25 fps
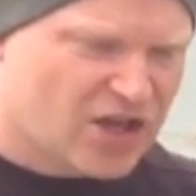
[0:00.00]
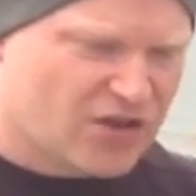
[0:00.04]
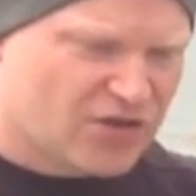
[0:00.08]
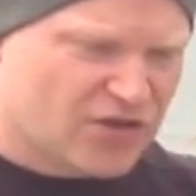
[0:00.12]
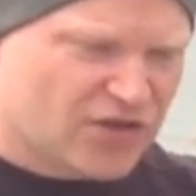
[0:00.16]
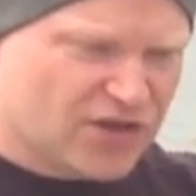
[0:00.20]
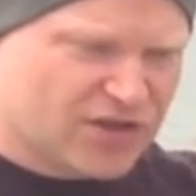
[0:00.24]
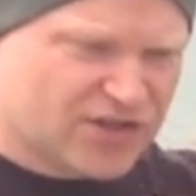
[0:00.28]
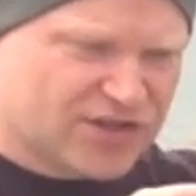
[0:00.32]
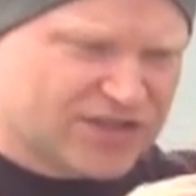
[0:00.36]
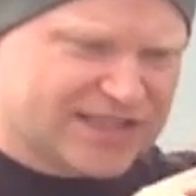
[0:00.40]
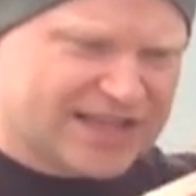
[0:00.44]

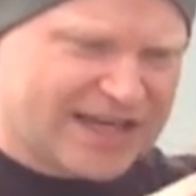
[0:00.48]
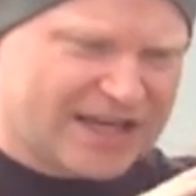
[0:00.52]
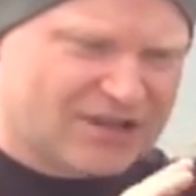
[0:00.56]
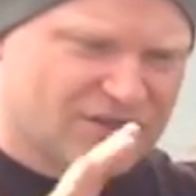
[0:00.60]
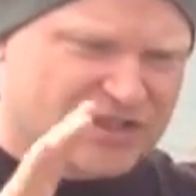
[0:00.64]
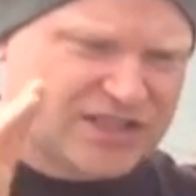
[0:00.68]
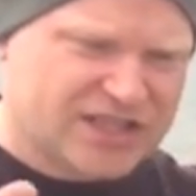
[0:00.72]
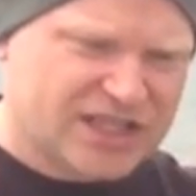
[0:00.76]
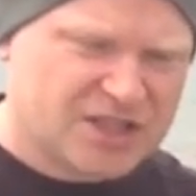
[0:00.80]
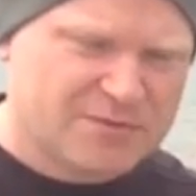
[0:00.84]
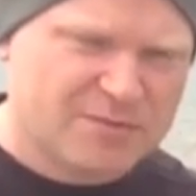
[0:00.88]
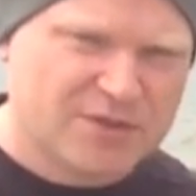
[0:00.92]
The
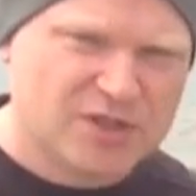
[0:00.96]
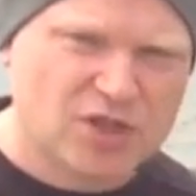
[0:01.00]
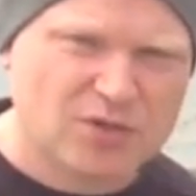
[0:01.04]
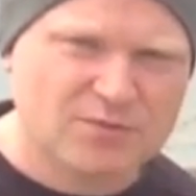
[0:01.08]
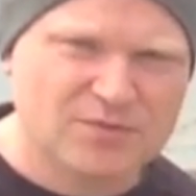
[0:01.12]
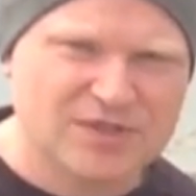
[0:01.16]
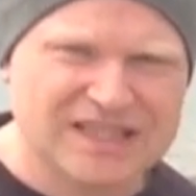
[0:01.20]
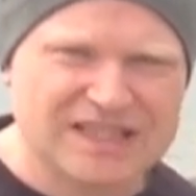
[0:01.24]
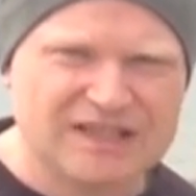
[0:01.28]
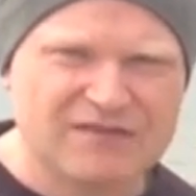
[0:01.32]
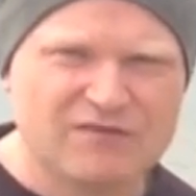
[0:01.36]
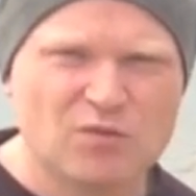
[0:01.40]
soundstage
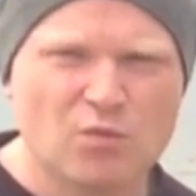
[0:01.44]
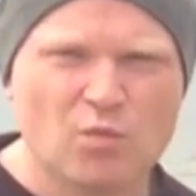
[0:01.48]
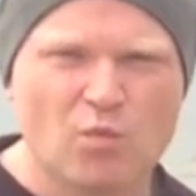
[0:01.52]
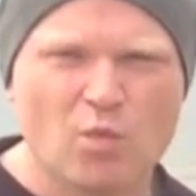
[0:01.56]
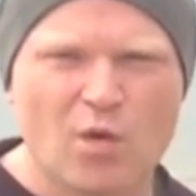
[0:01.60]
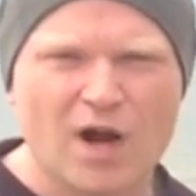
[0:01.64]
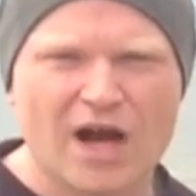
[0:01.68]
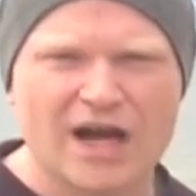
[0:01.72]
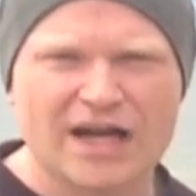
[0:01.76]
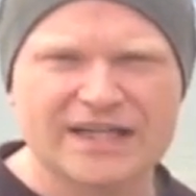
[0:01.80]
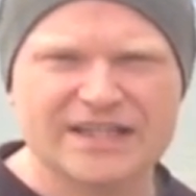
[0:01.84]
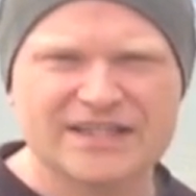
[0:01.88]
becomes even
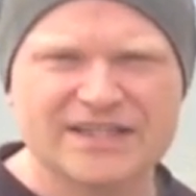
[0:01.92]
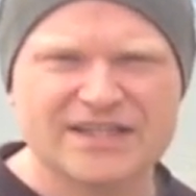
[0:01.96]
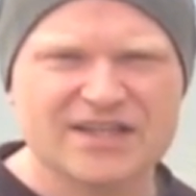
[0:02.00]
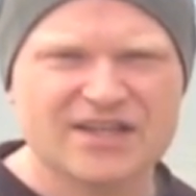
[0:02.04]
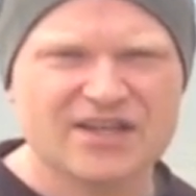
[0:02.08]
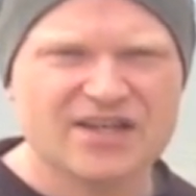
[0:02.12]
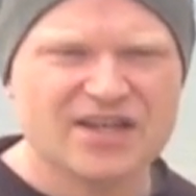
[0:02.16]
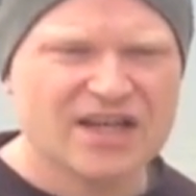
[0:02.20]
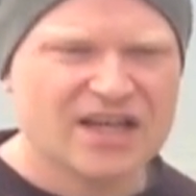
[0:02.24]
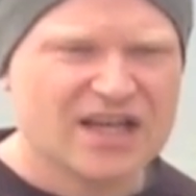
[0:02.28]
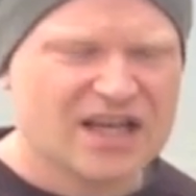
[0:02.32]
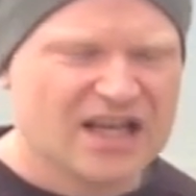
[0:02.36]

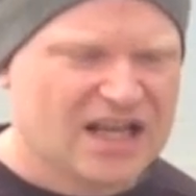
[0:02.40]
wider.